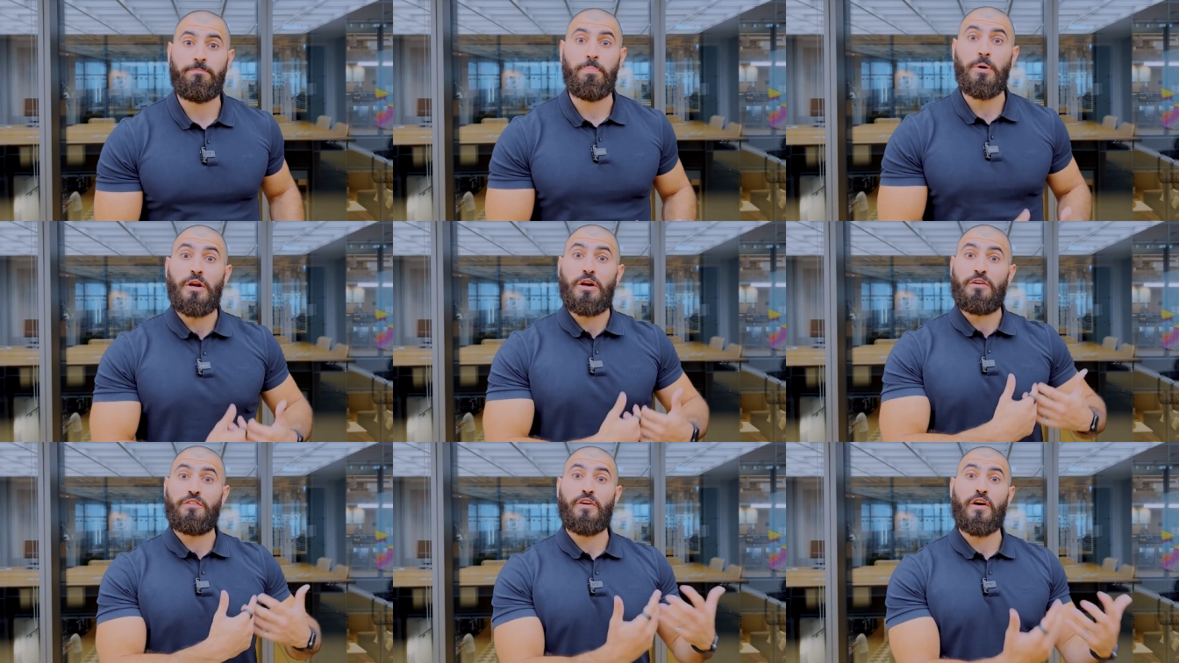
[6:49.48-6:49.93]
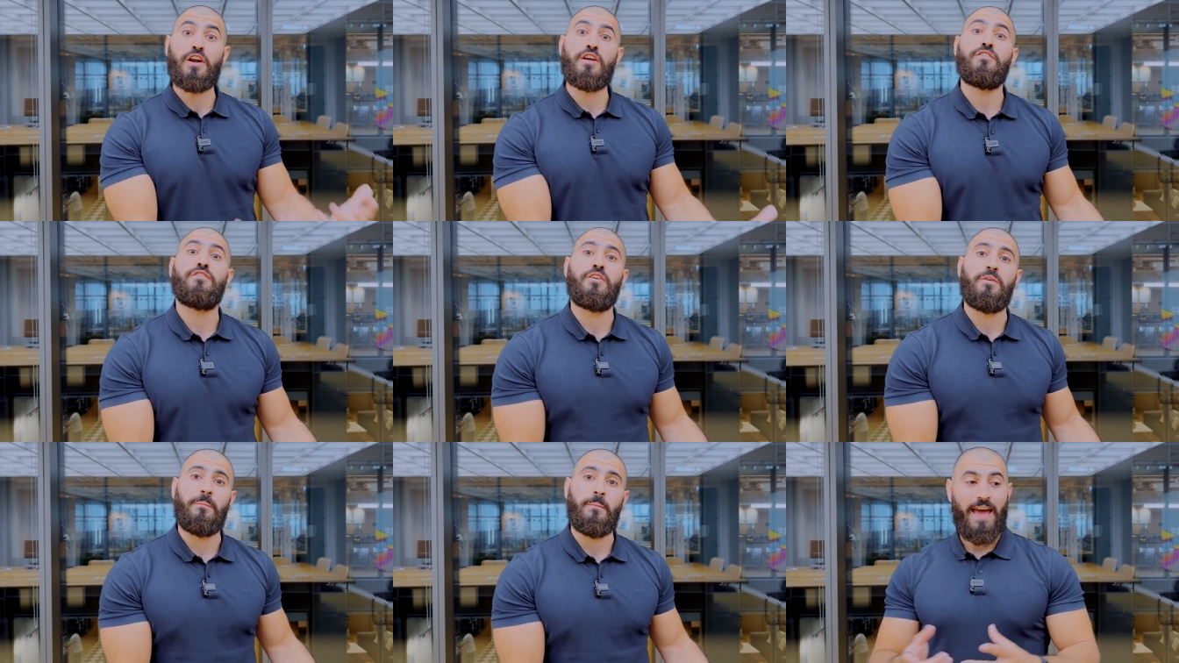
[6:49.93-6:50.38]
put in front
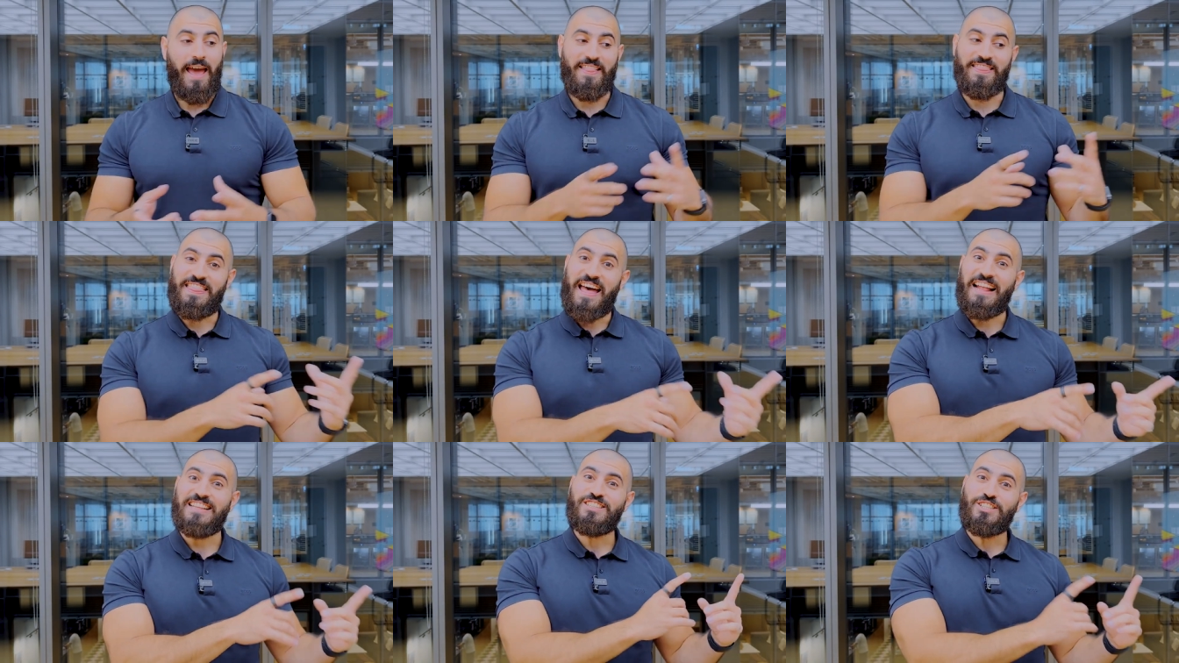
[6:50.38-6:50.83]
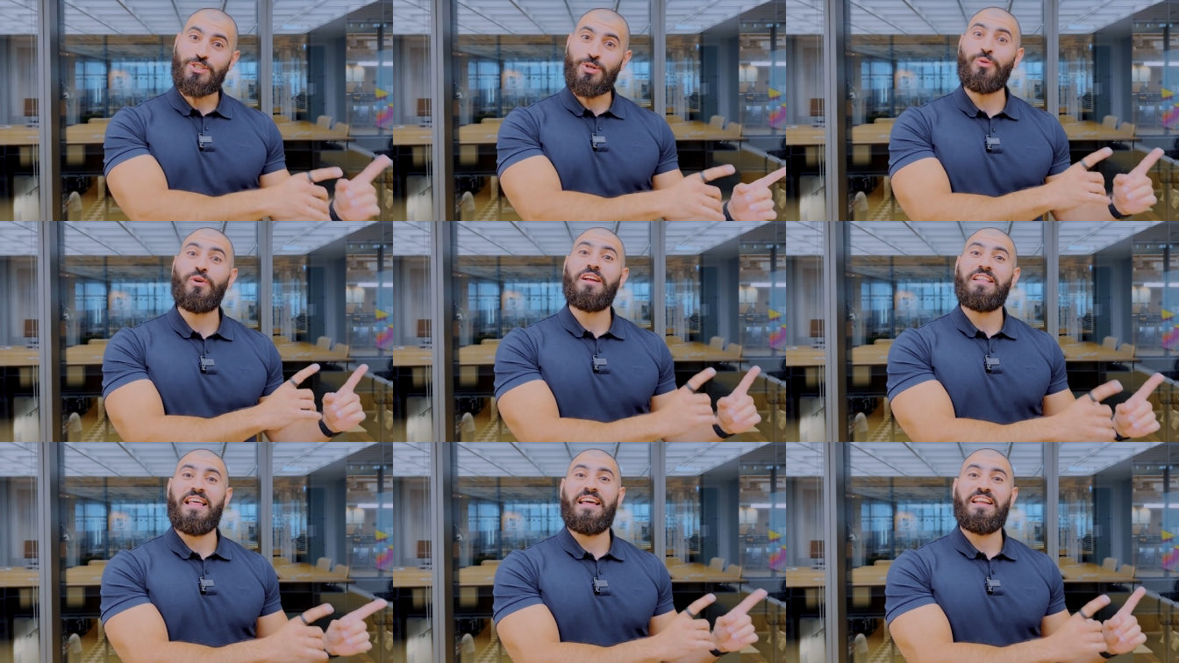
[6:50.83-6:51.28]
of him. And that
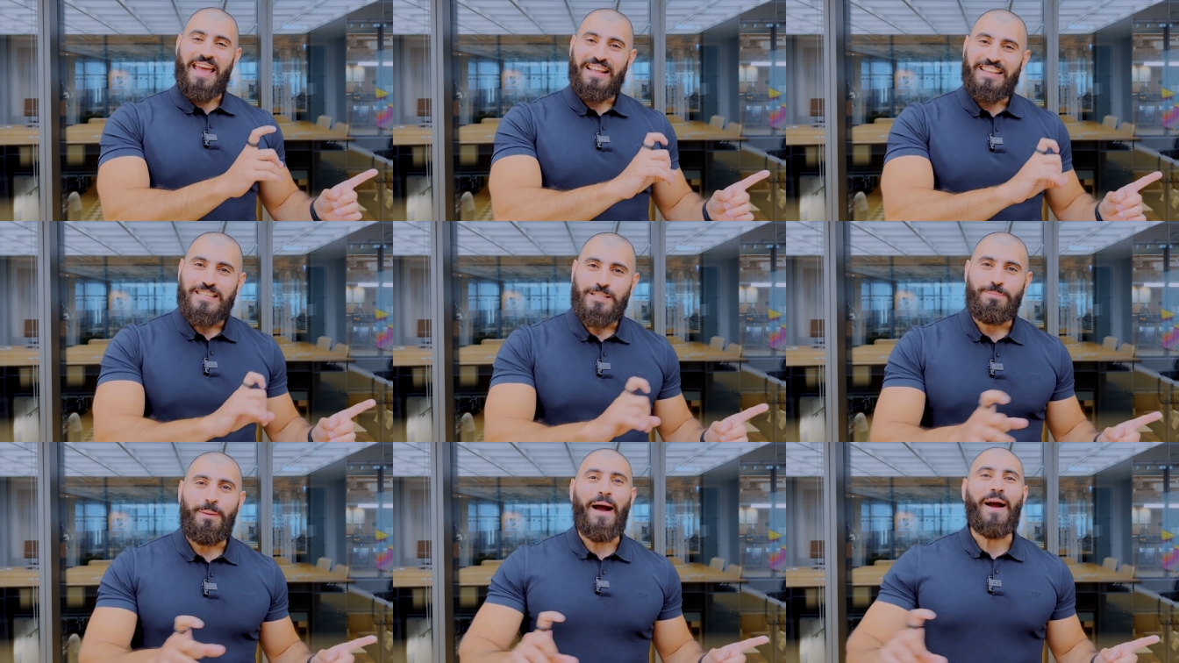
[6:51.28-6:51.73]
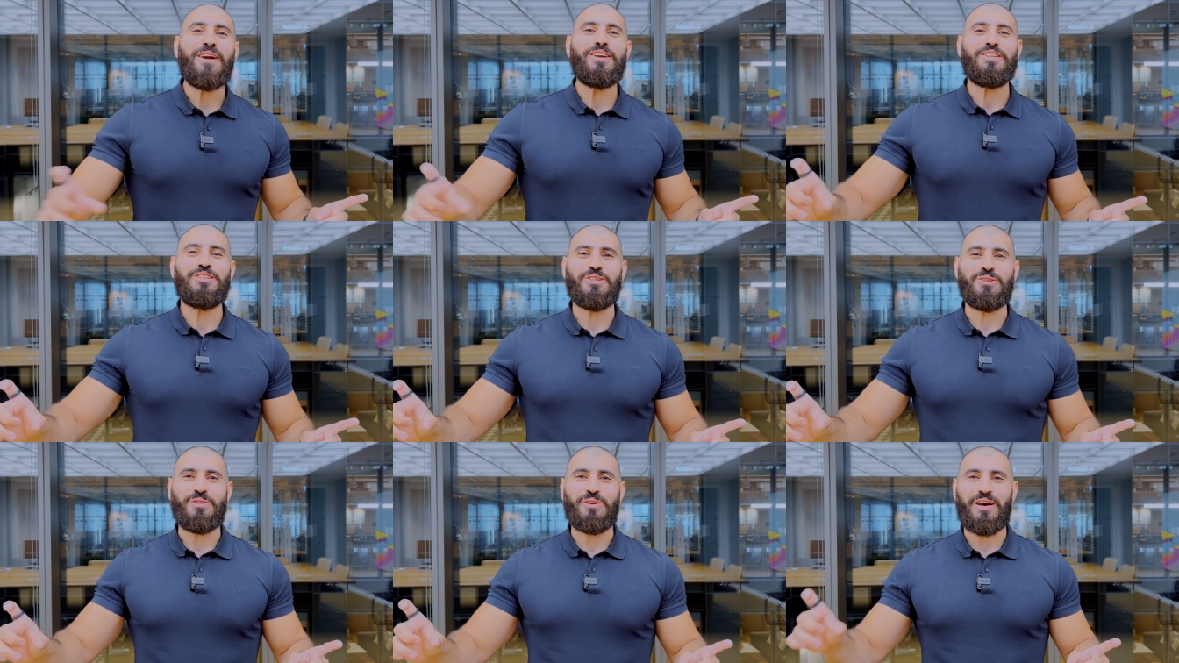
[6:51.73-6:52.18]
story that inspired
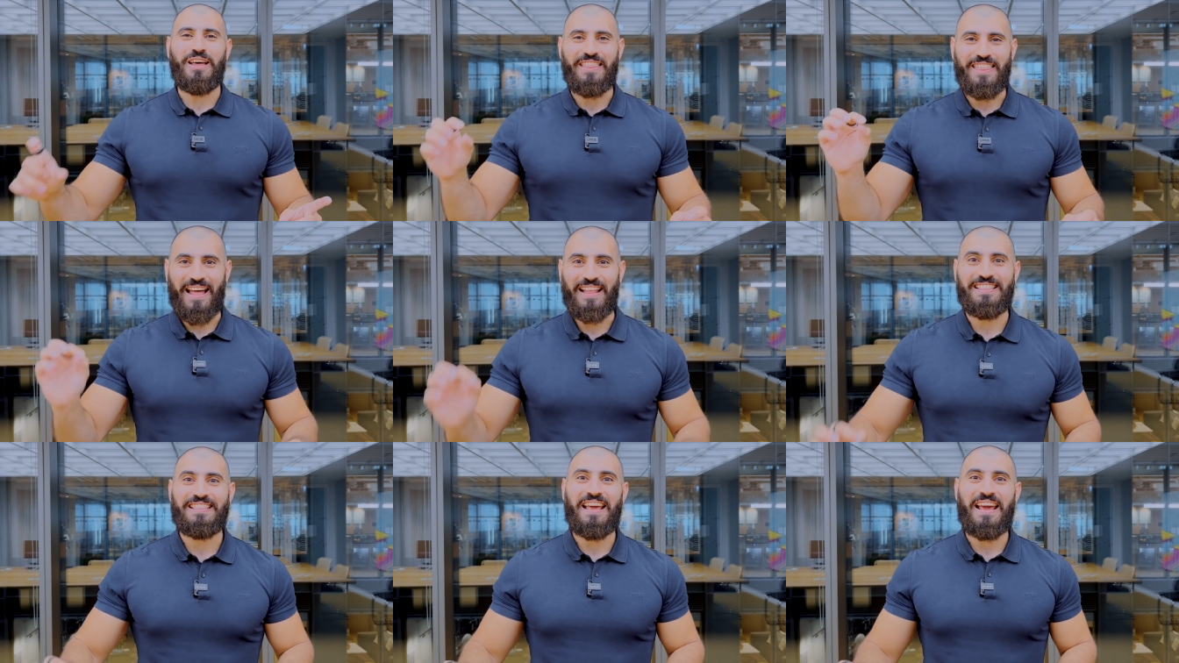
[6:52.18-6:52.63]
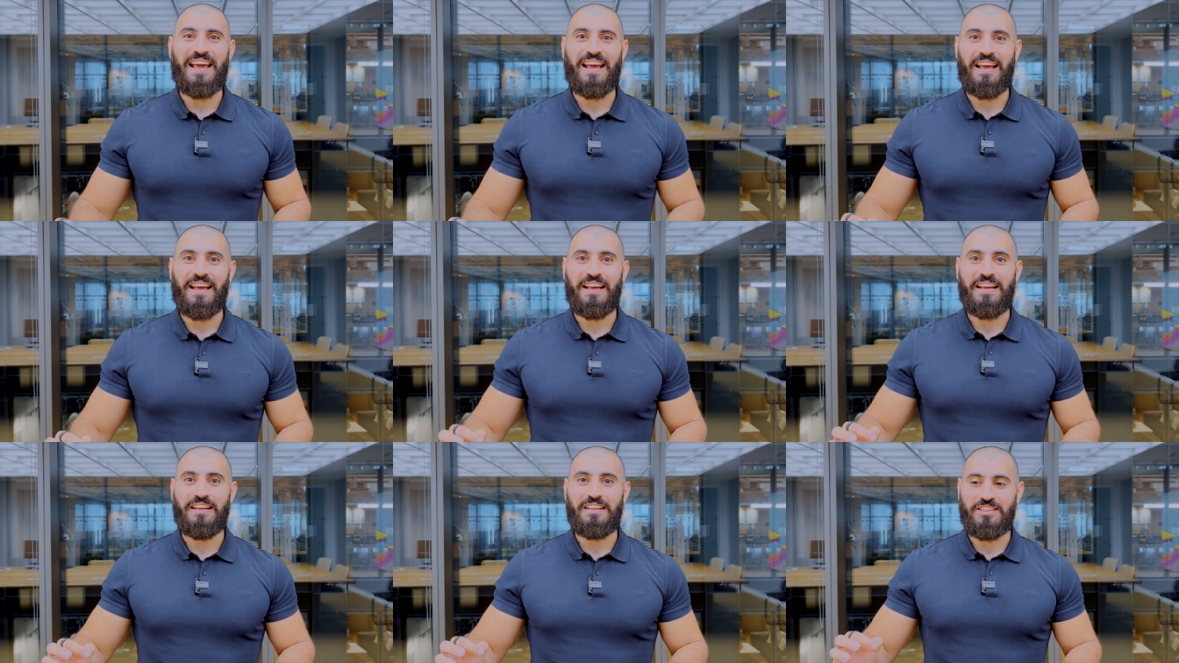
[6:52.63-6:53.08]
you that
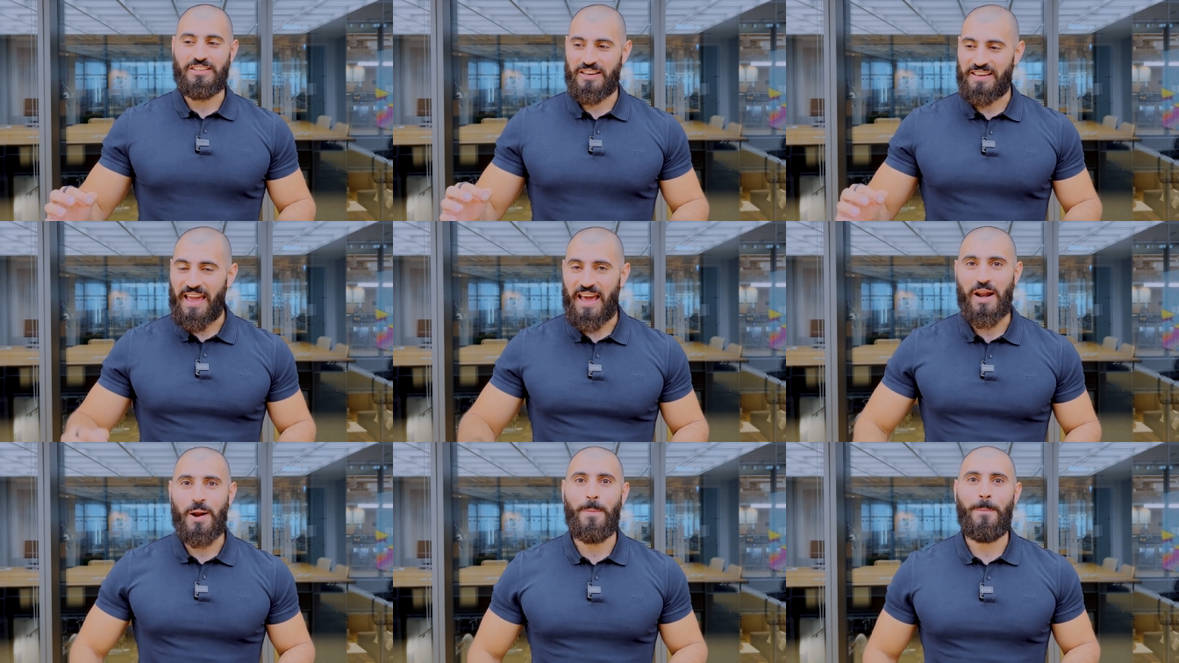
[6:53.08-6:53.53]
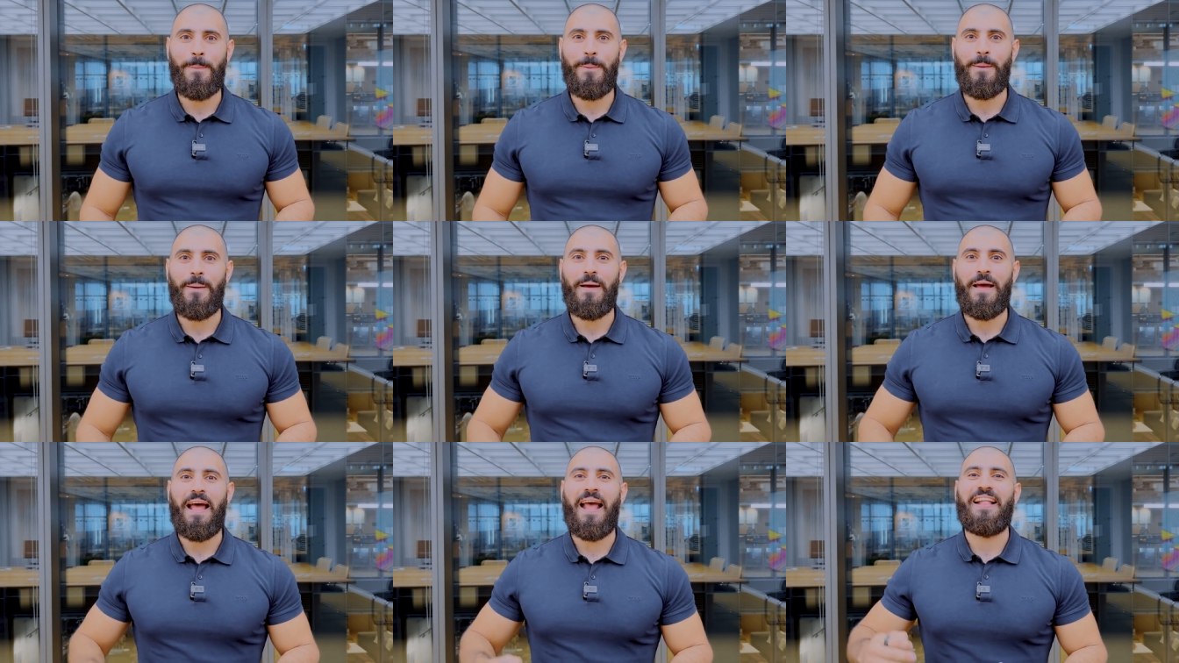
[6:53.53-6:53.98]
day to get up,